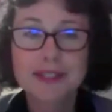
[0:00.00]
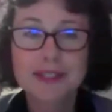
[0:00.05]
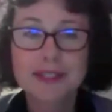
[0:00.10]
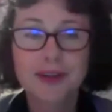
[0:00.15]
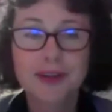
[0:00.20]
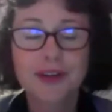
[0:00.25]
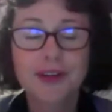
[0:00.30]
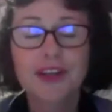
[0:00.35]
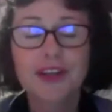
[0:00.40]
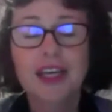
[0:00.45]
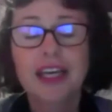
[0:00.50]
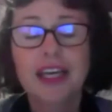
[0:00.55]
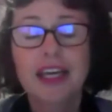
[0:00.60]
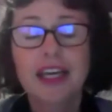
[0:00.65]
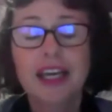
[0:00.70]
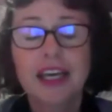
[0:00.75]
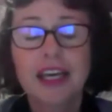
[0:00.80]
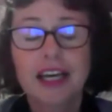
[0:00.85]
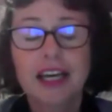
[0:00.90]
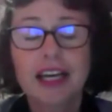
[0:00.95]
So
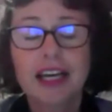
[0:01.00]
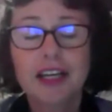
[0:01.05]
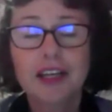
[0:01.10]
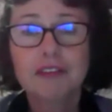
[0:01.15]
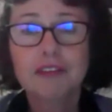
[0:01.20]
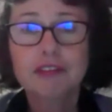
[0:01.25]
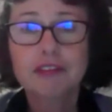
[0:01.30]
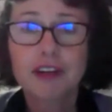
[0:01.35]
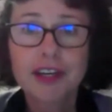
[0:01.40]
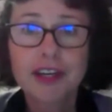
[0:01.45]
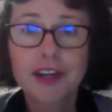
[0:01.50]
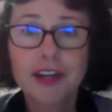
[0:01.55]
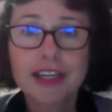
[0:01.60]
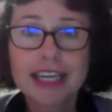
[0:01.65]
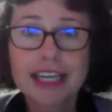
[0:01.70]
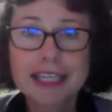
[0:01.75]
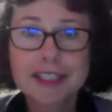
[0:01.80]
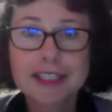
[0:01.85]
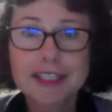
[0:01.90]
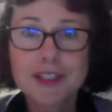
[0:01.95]

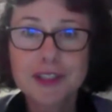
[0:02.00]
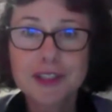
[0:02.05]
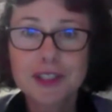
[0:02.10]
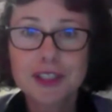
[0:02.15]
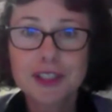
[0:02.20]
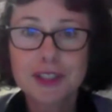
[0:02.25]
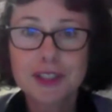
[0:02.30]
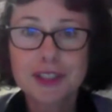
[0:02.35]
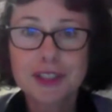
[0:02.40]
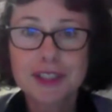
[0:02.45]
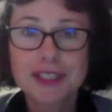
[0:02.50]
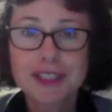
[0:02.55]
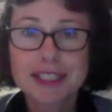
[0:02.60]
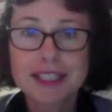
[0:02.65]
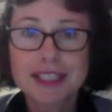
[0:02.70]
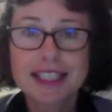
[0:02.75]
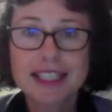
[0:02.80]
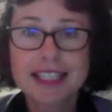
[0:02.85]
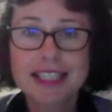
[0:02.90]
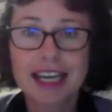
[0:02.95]
phytoestrogens
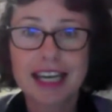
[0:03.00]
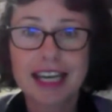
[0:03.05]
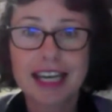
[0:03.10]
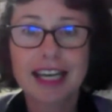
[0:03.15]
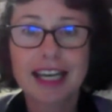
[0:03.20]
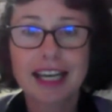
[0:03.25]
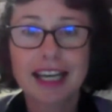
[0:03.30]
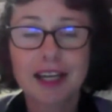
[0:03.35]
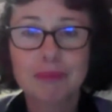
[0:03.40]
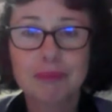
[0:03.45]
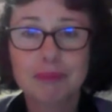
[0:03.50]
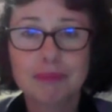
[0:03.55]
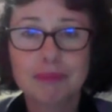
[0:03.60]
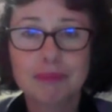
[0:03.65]
are